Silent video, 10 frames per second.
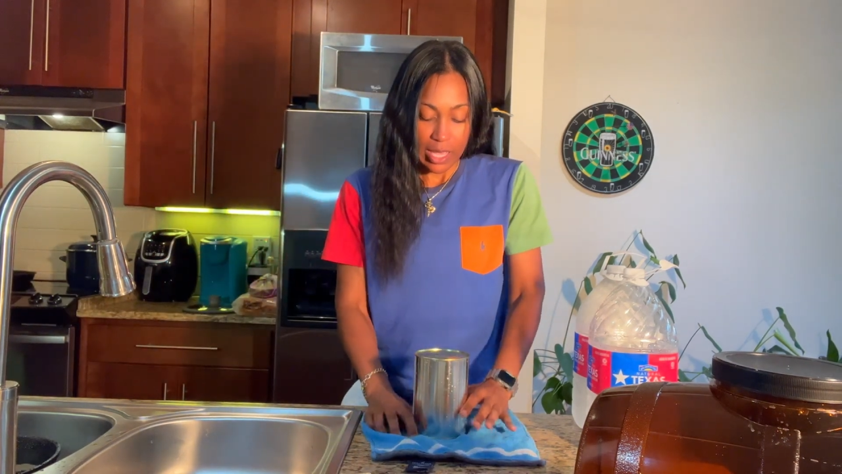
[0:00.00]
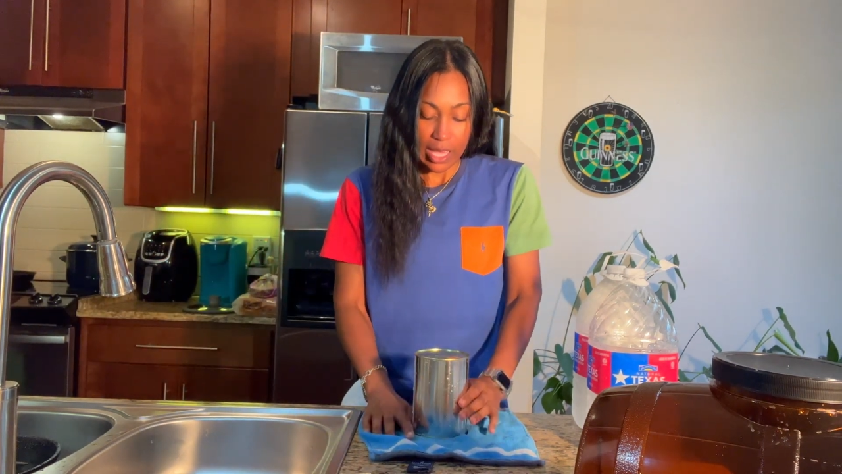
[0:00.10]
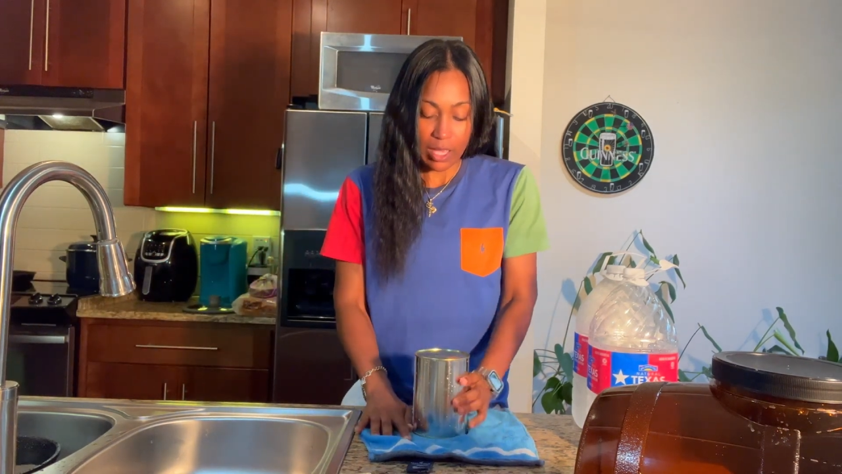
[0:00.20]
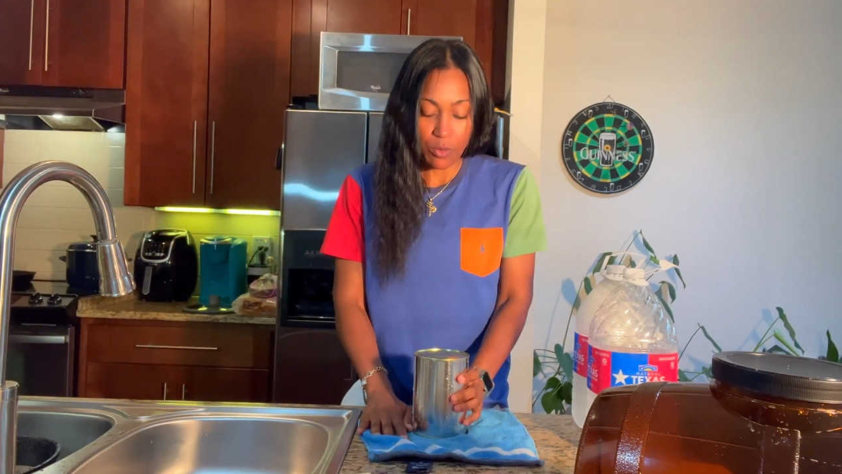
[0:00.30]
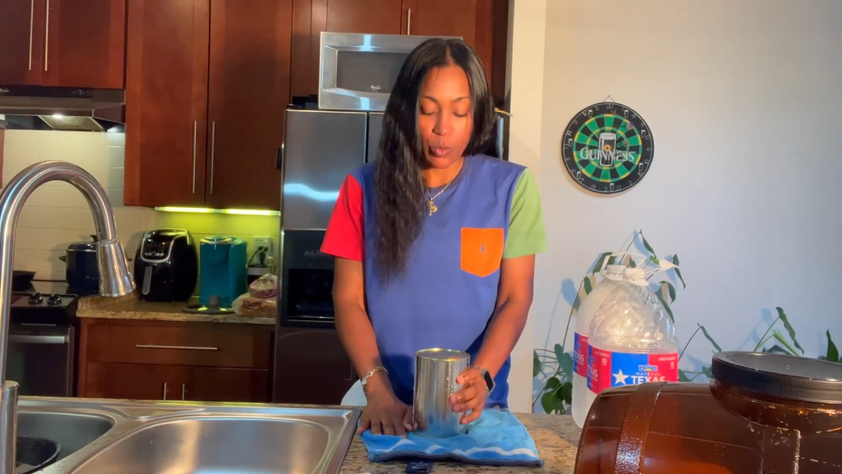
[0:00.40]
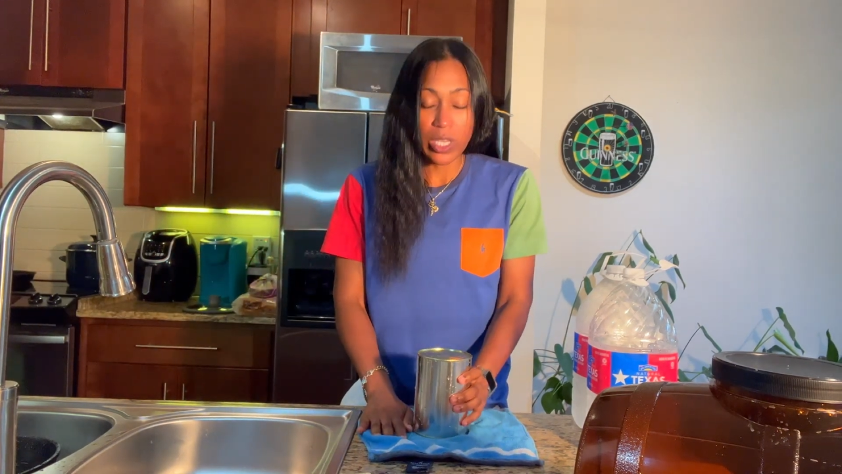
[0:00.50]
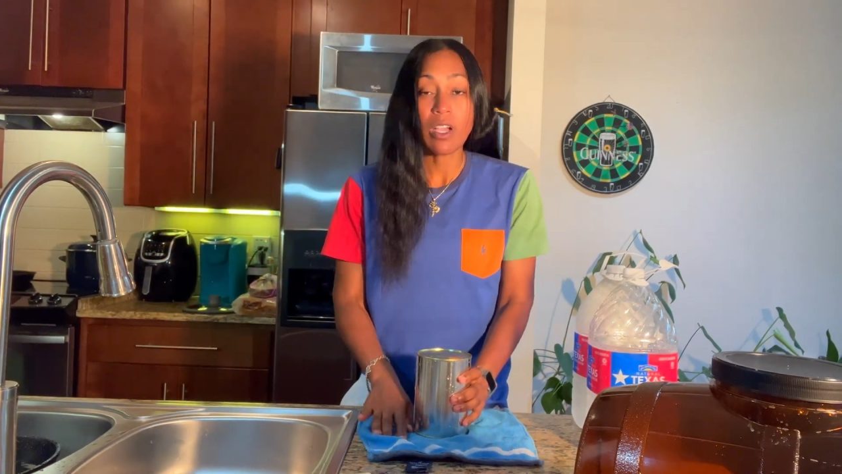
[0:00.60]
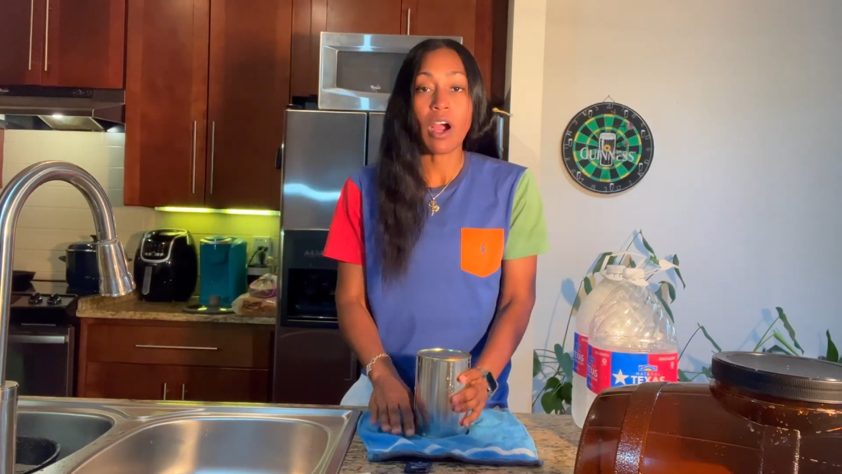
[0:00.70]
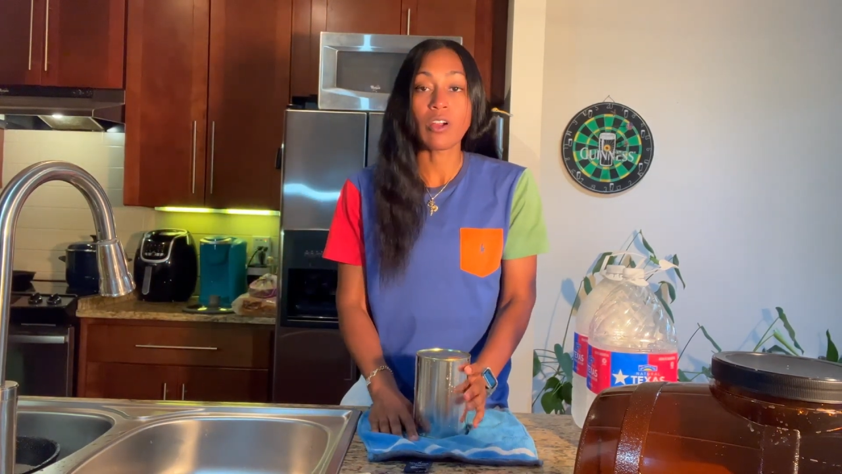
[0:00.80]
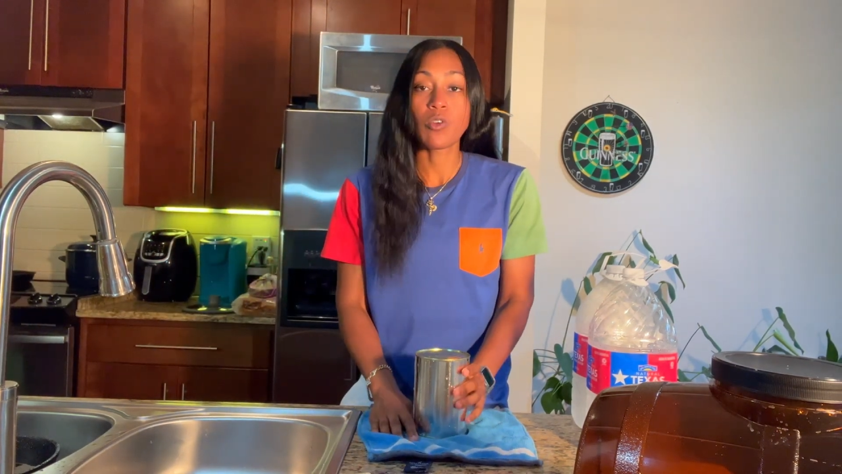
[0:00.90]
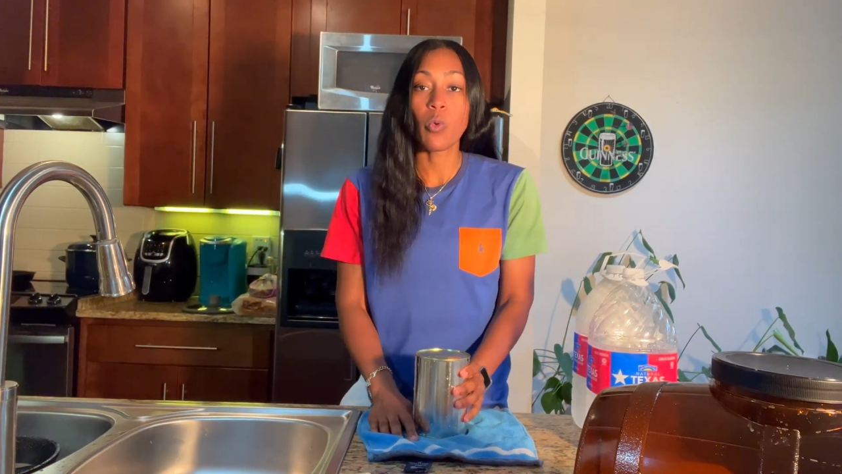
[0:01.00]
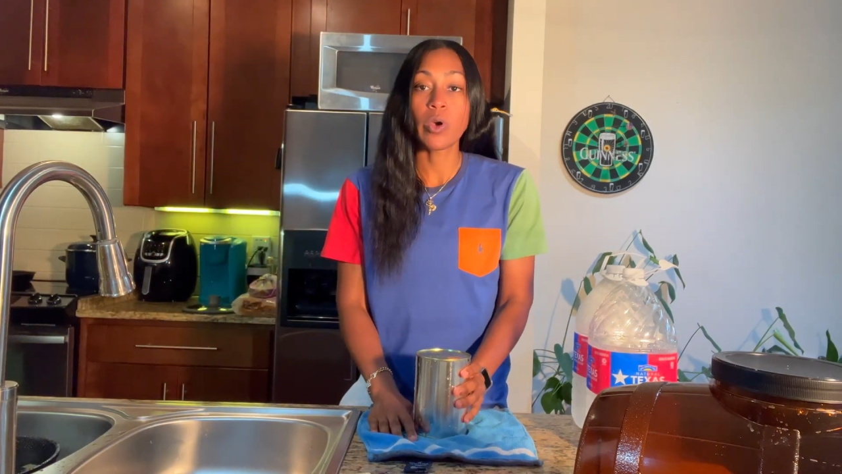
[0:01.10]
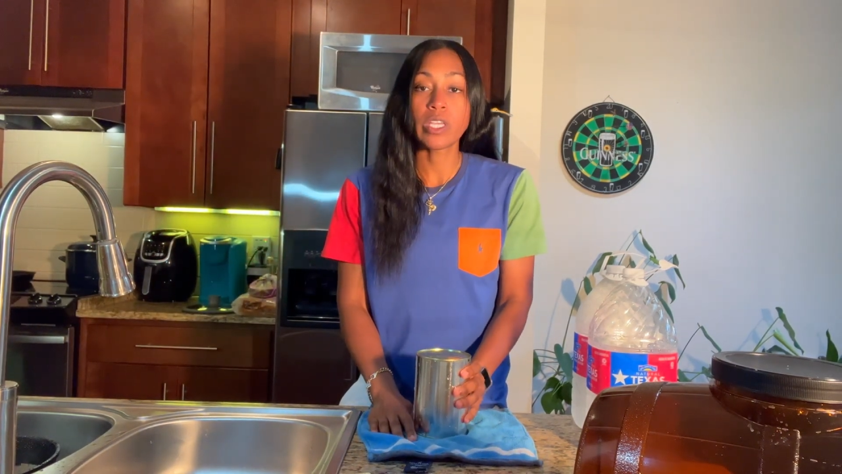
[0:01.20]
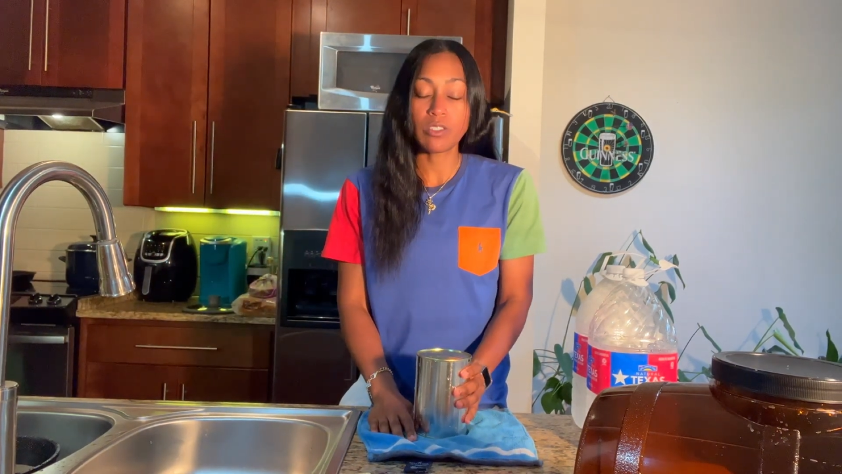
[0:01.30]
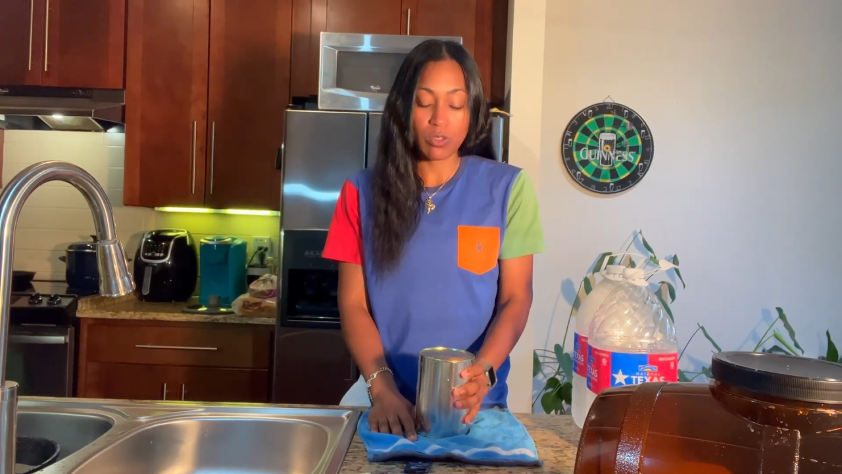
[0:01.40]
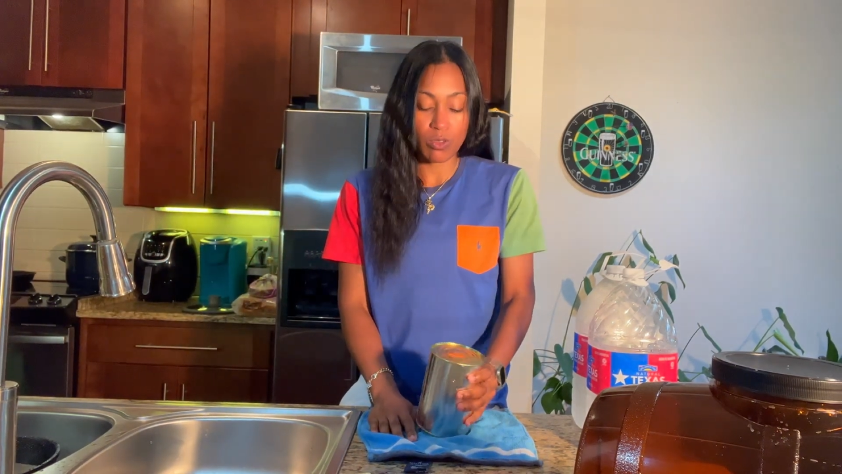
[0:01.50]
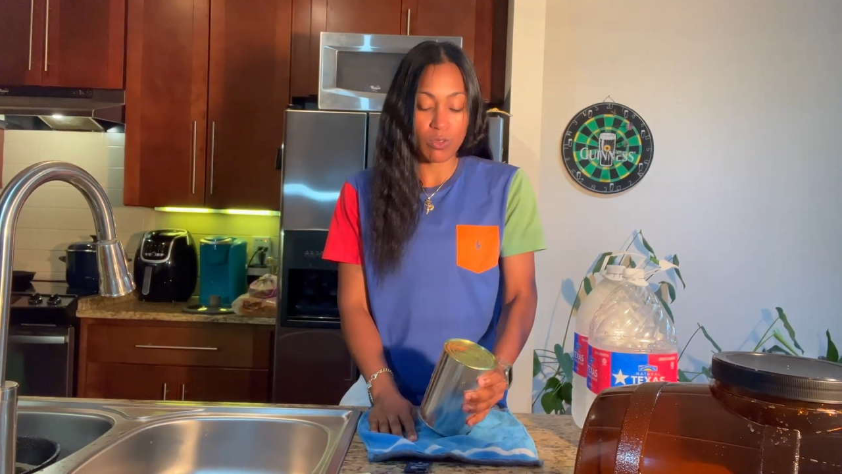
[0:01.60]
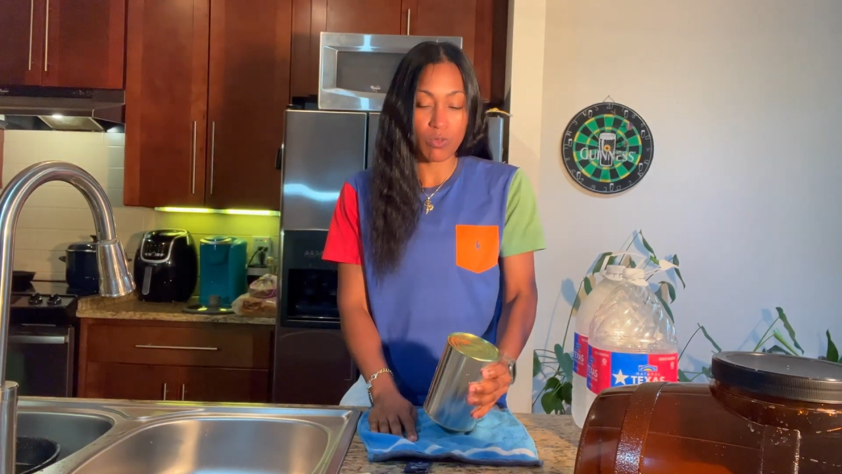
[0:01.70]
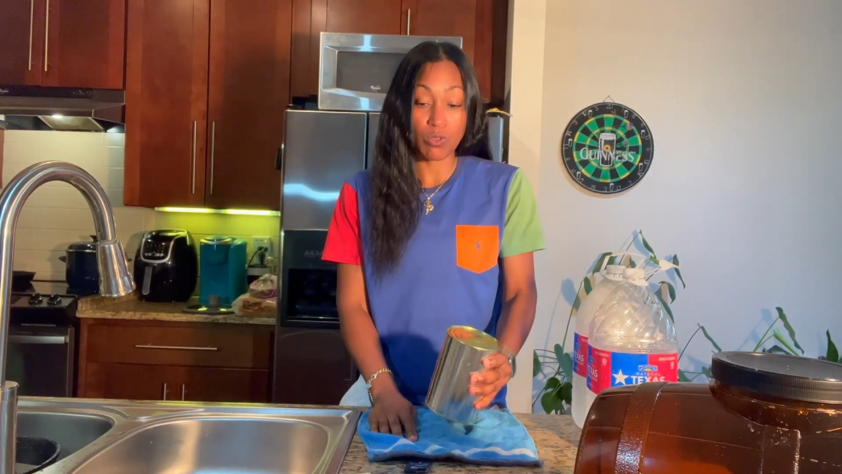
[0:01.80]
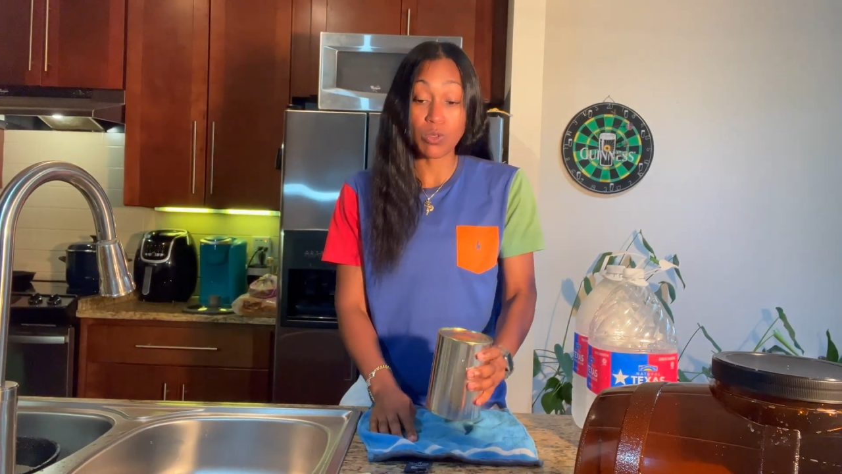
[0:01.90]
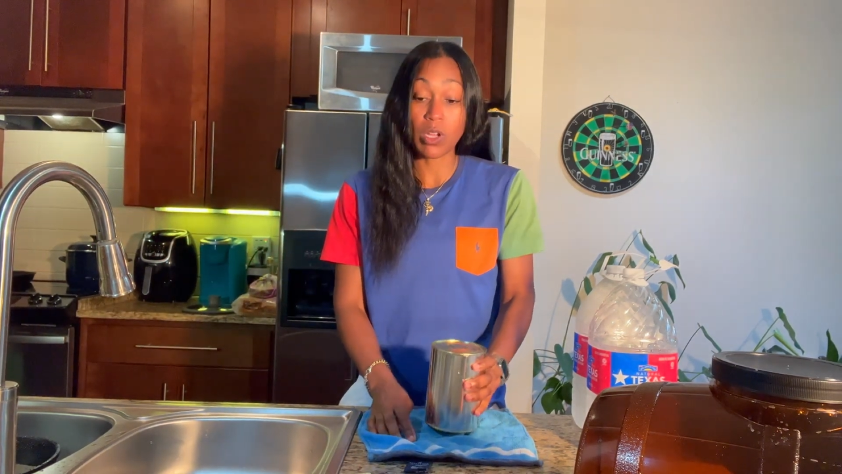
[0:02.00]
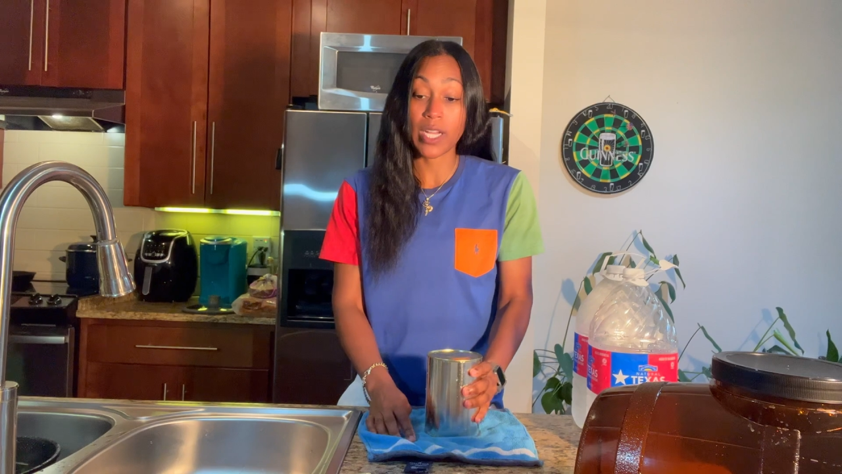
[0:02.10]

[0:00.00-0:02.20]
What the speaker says: and we are going to use our